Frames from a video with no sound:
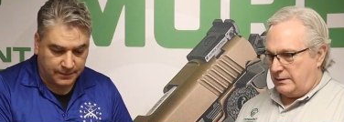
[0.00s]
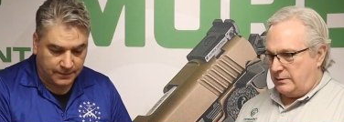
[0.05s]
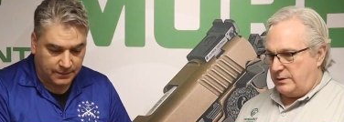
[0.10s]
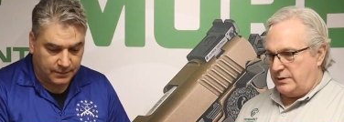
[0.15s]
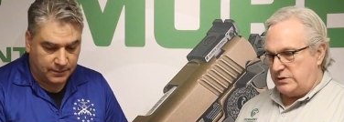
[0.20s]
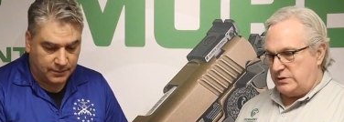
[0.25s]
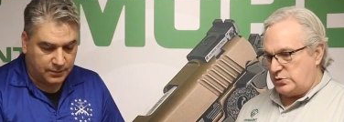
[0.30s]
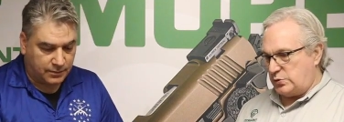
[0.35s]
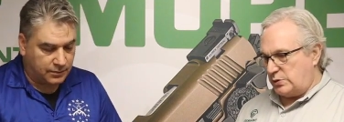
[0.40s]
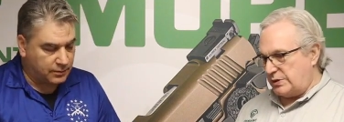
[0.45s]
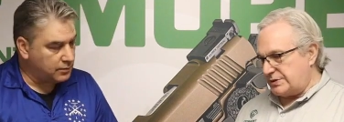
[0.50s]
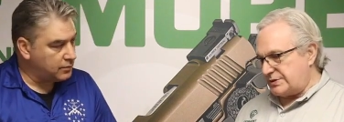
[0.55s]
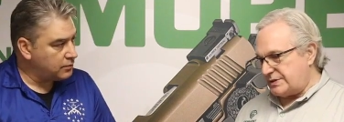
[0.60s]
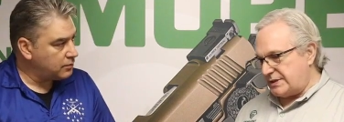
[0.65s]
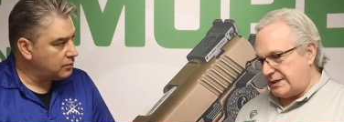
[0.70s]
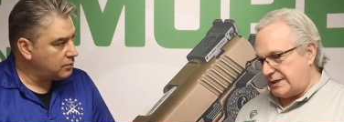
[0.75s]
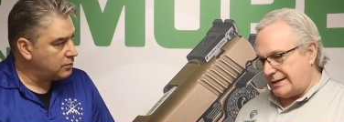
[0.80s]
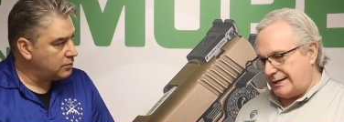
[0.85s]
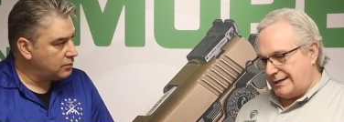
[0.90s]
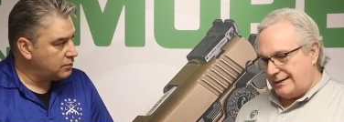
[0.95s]
Speaker 1: we use
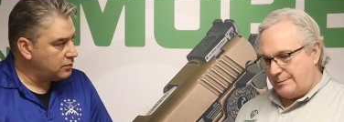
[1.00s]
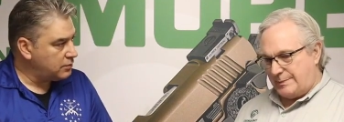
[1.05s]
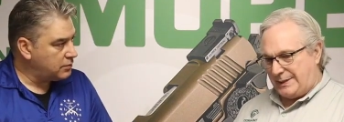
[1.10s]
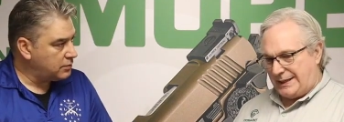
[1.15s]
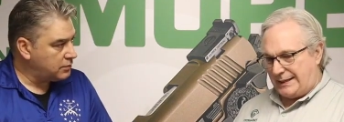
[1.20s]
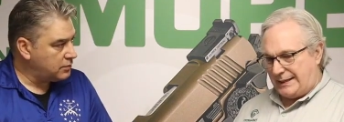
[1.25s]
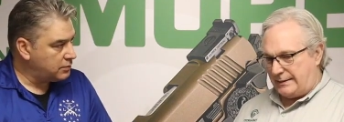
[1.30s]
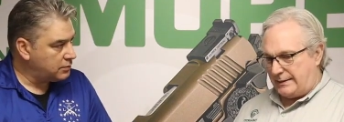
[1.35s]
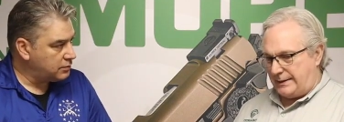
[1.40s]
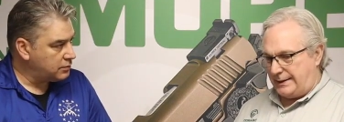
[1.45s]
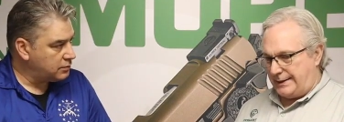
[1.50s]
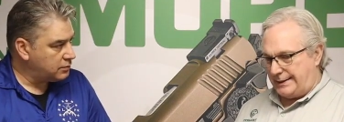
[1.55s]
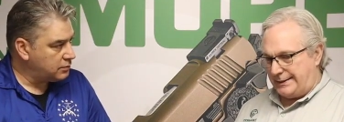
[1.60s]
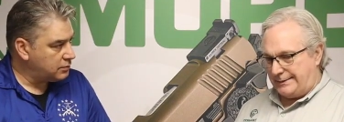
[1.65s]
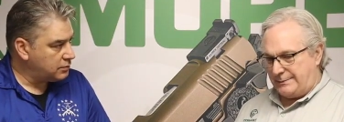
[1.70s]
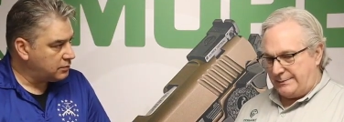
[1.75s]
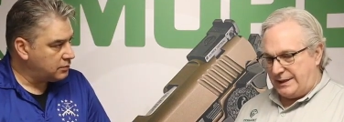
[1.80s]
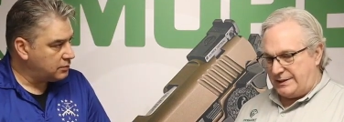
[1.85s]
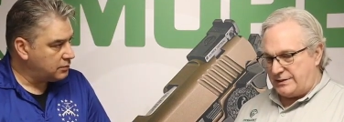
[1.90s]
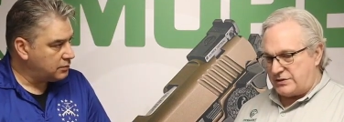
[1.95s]
Wilson Combat
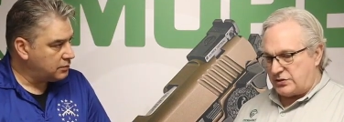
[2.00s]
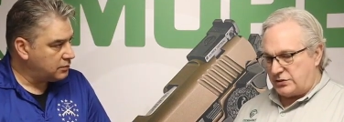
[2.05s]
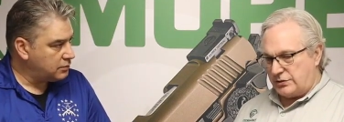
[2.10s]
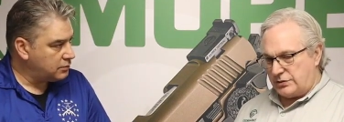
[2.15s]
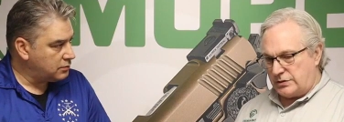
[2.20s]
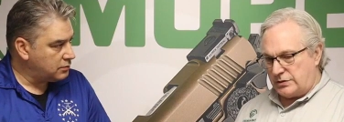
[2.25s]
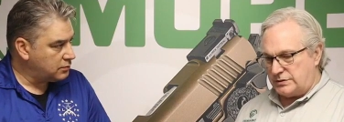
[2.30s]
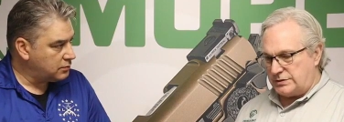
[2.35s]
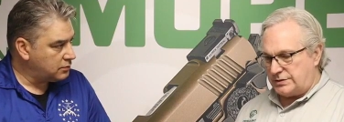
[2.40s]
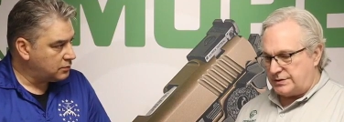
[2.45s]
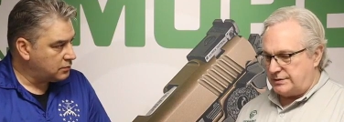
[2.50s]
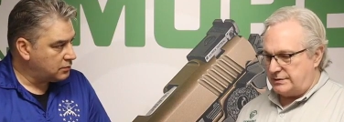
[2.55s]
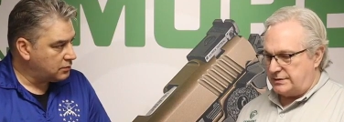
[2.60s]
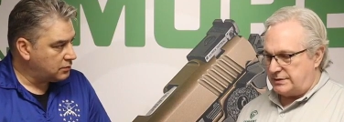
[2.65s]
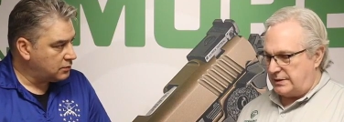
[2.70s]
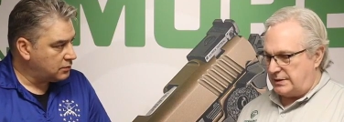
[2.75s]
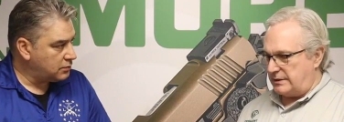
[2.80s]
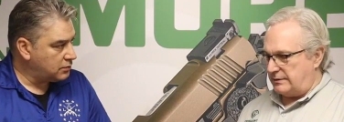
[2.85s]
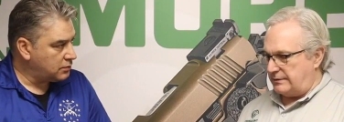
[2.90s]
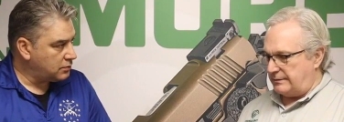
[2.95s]
um, internals
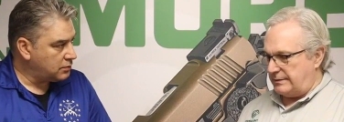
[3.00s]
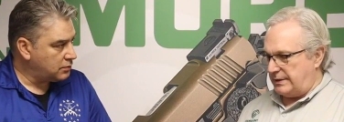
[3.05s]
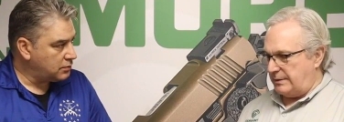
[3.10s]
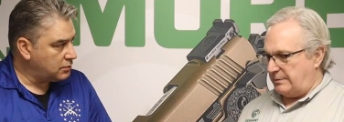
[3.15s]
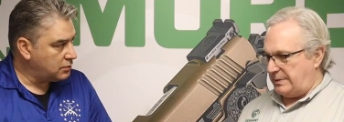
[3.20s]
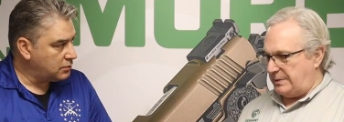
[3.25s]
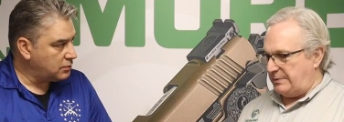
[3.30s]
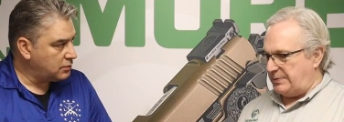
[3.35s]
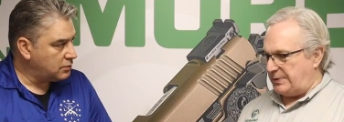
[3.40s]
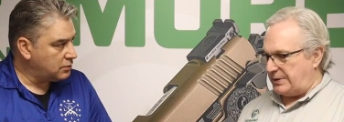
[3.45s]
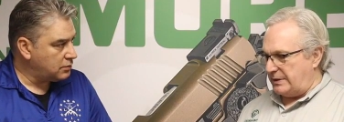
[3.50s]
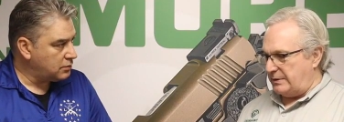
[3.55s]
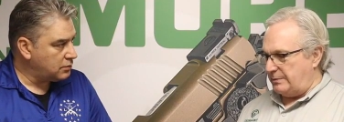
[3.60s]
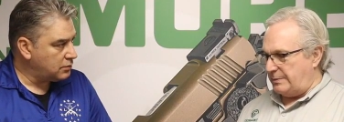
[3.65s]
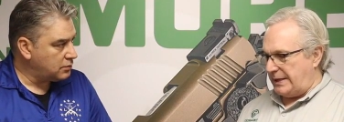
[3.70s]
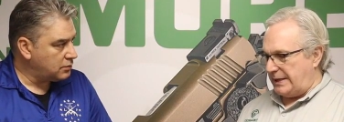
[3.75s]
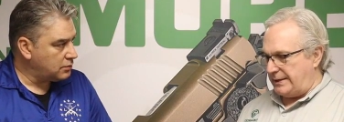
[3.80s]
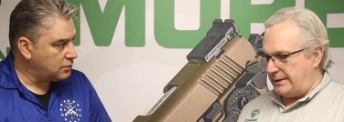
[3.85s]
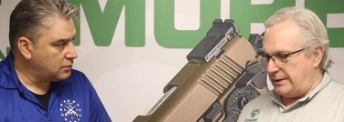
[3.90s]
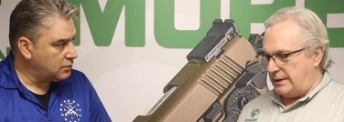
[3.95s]
so that you know, people can
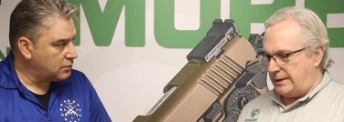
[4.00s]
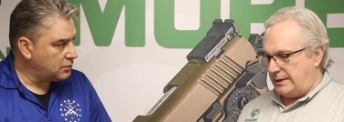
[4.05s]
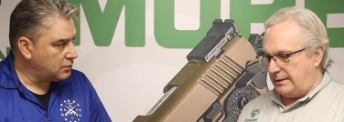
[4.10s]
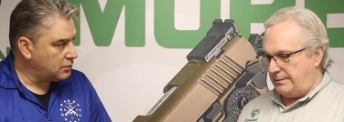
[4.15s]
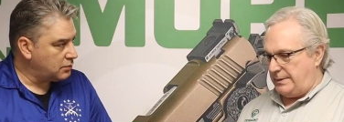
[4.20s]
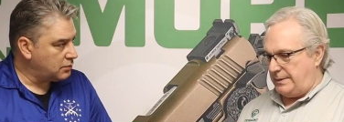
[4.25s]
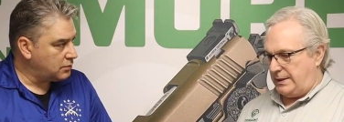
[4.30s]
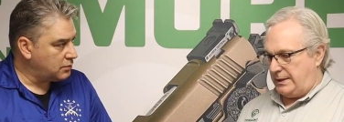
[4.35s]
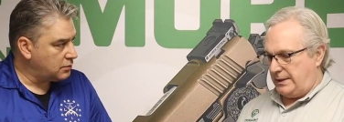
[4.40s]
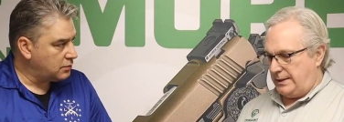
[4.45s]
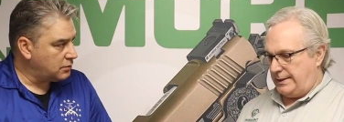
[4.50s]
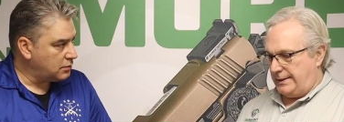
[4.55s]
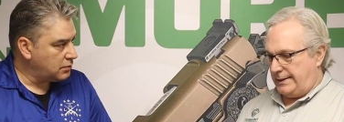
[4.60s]
depend on them.